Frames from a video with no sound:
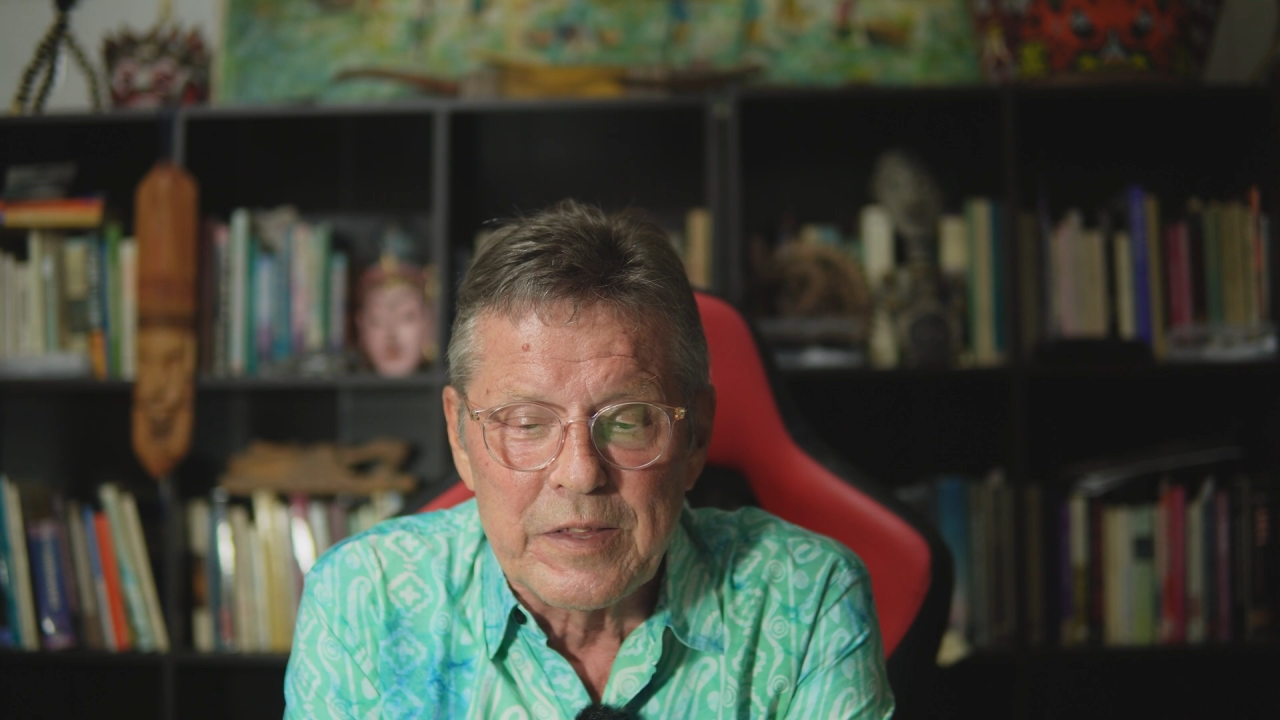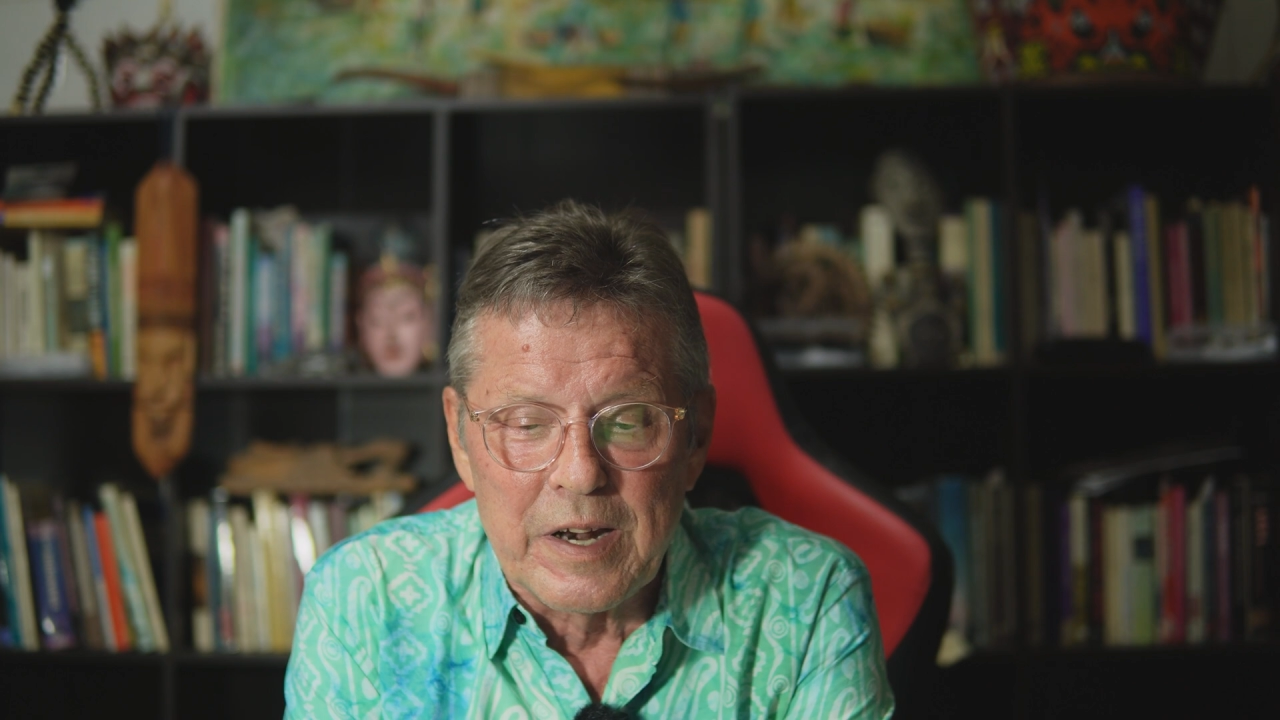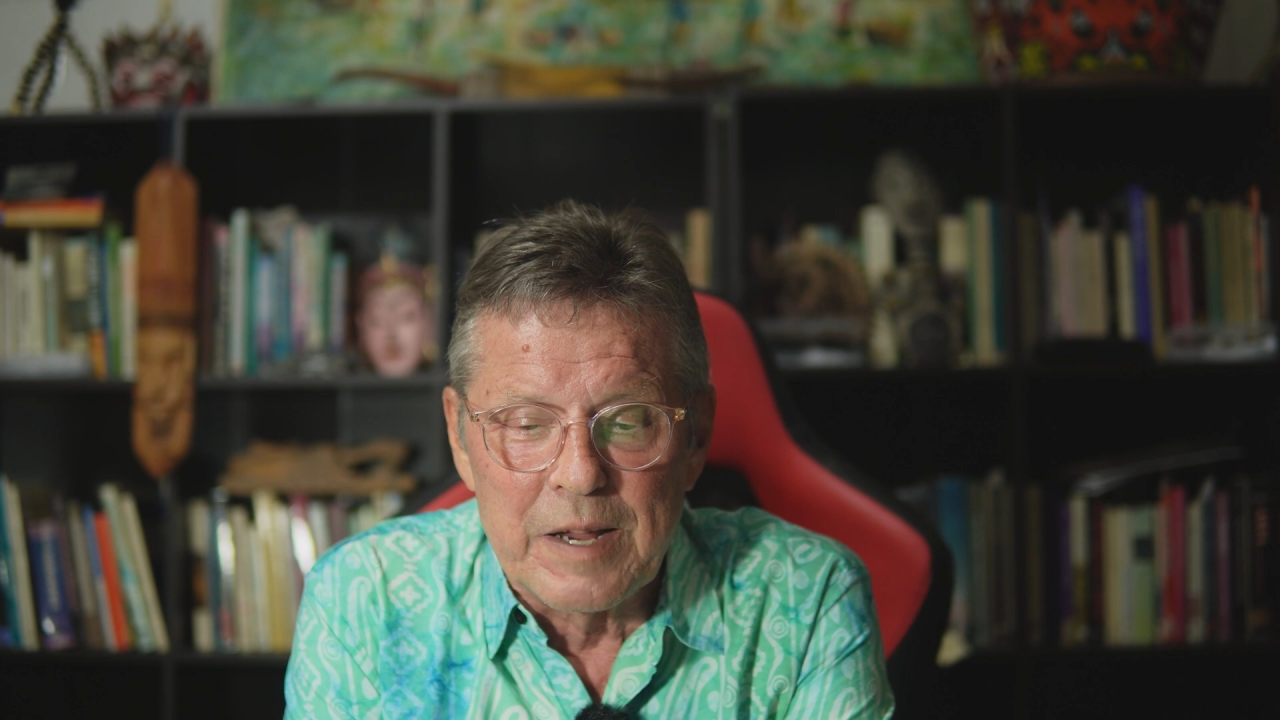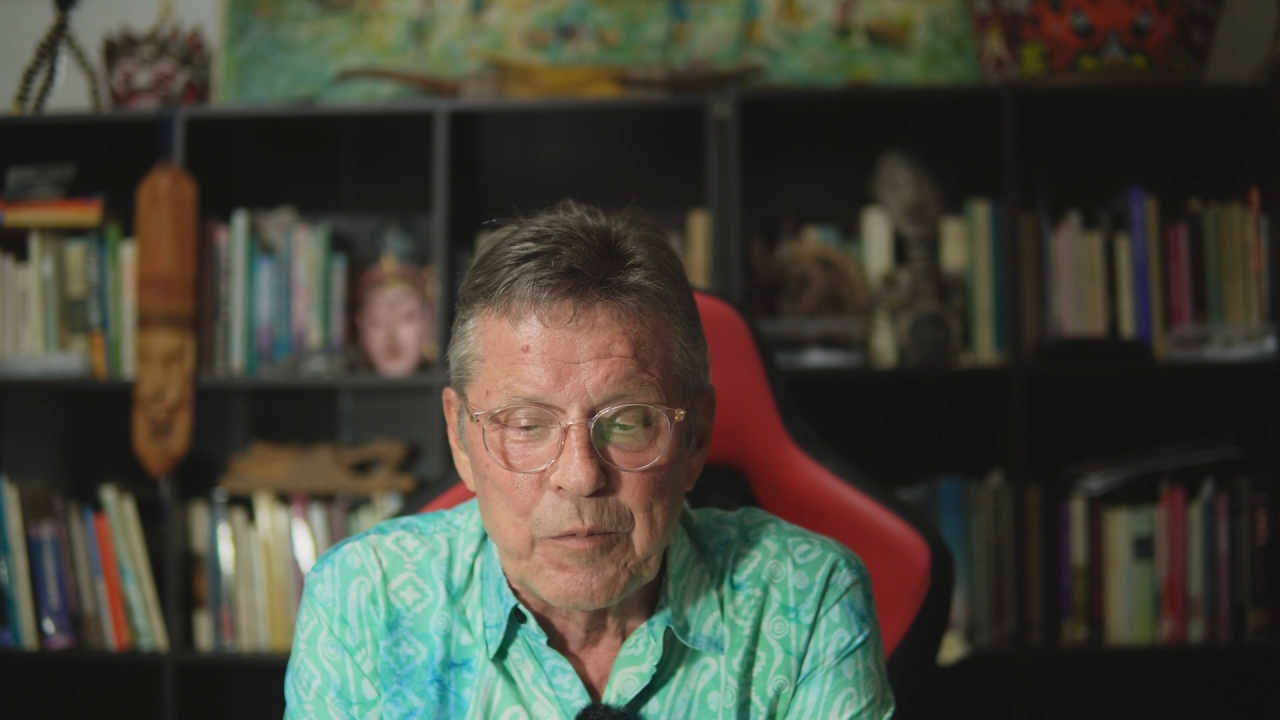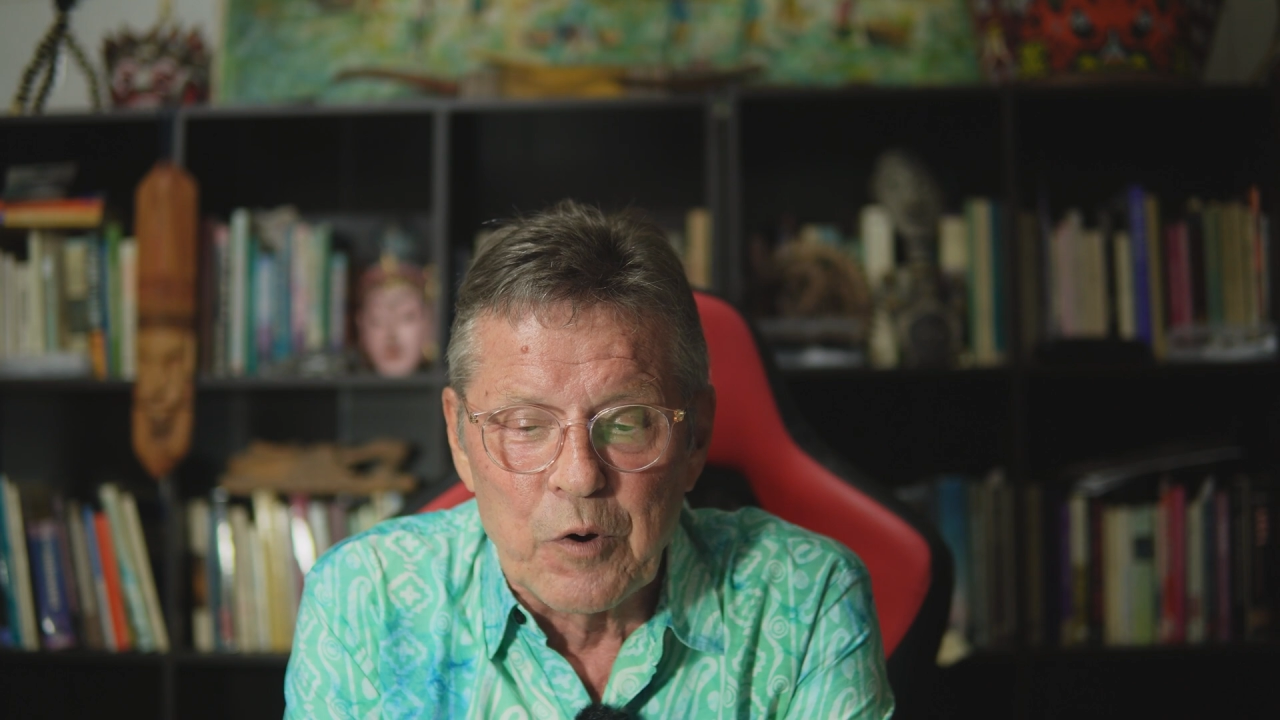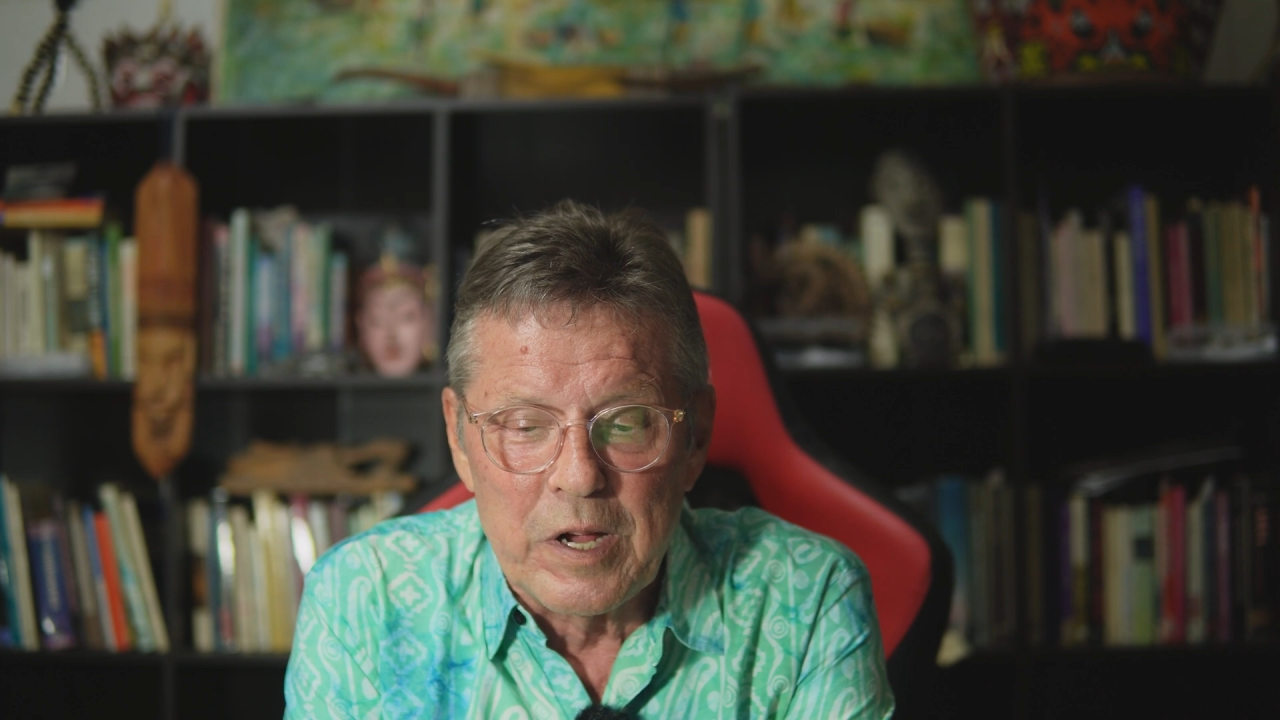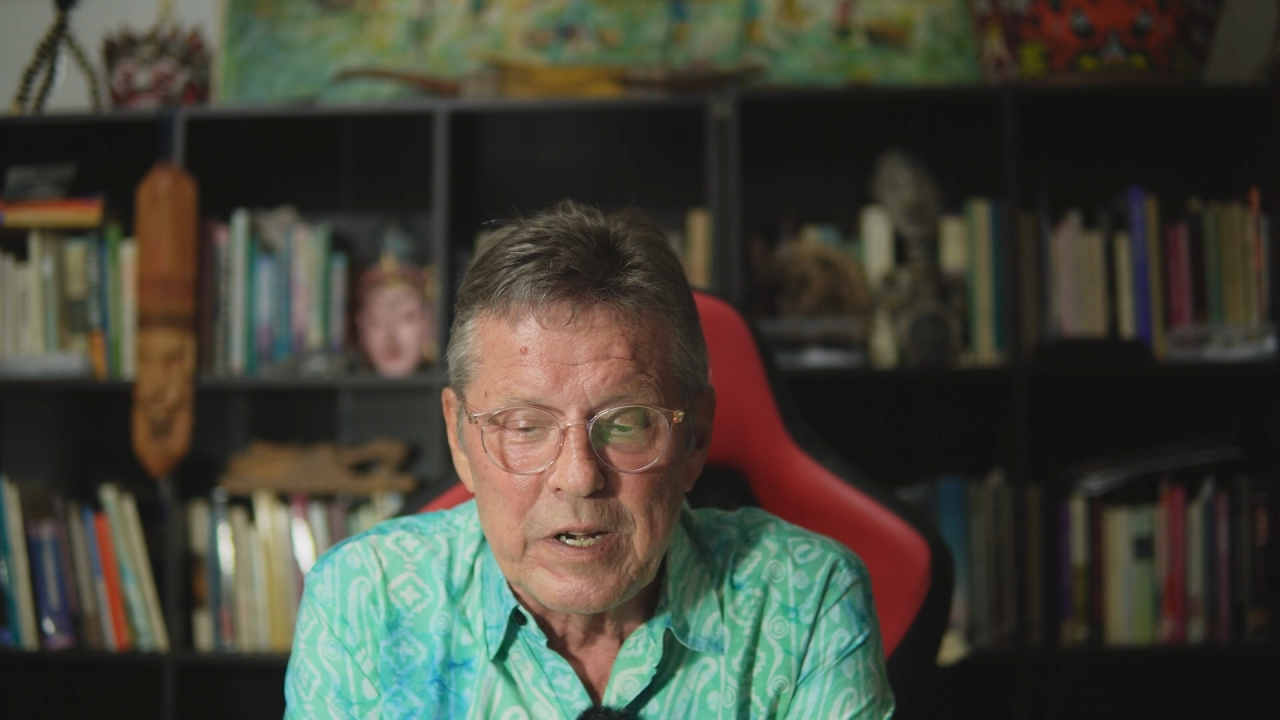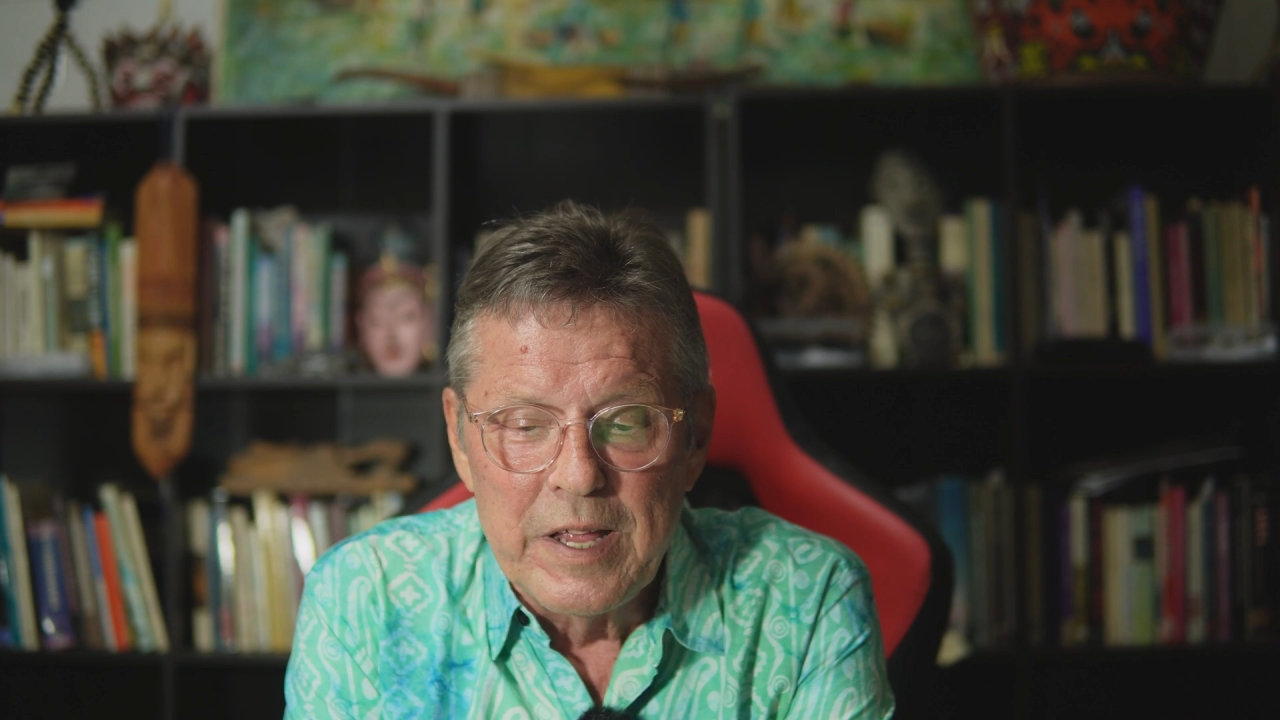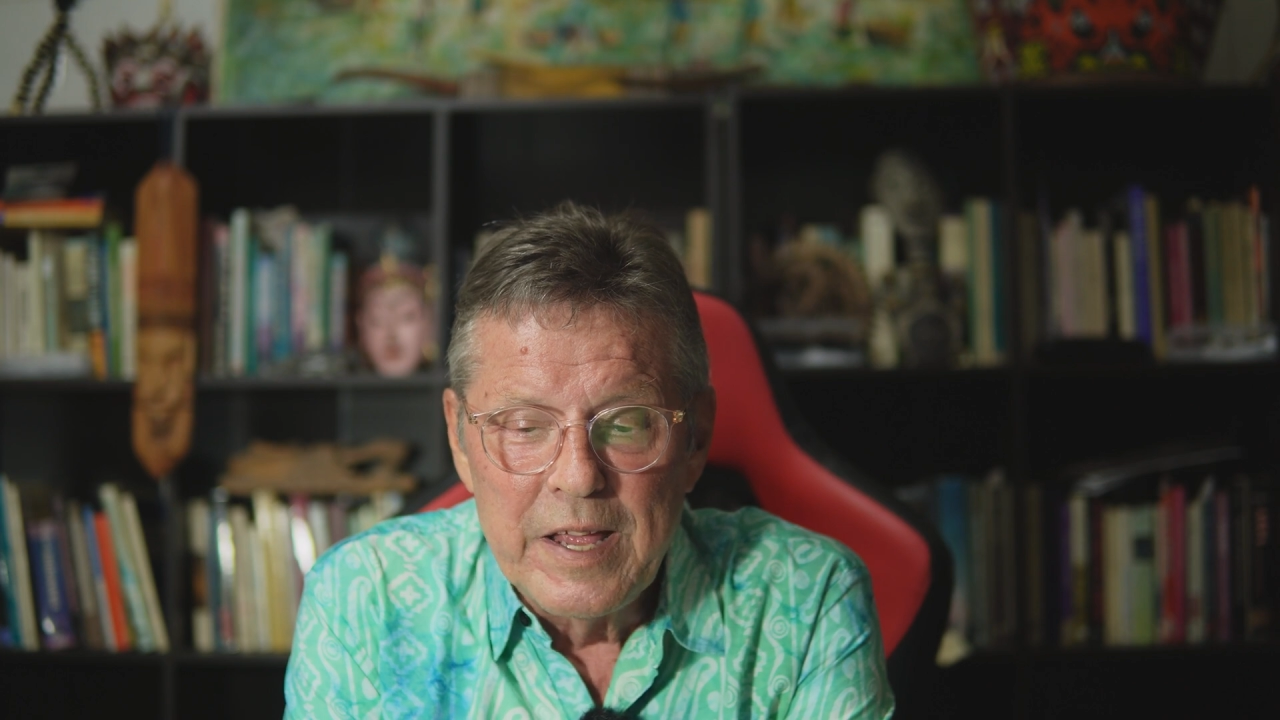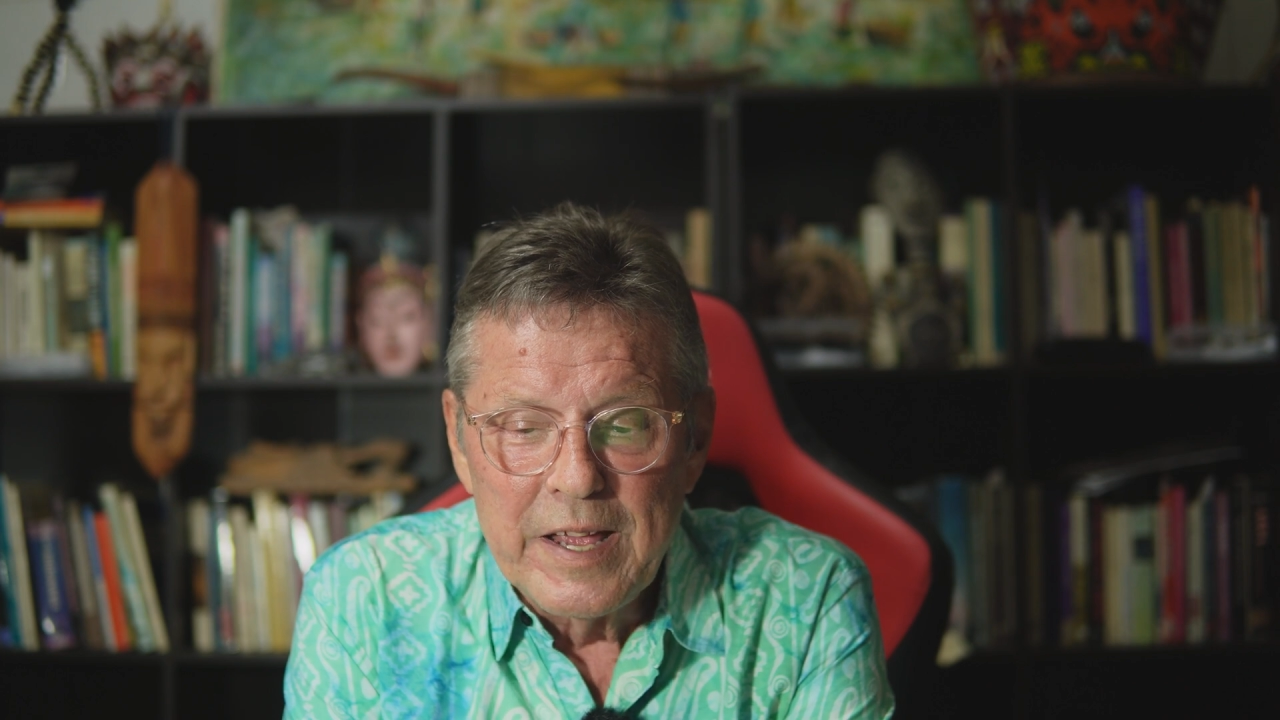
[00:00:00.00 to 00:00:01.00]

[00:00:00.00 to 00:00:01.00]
that I brought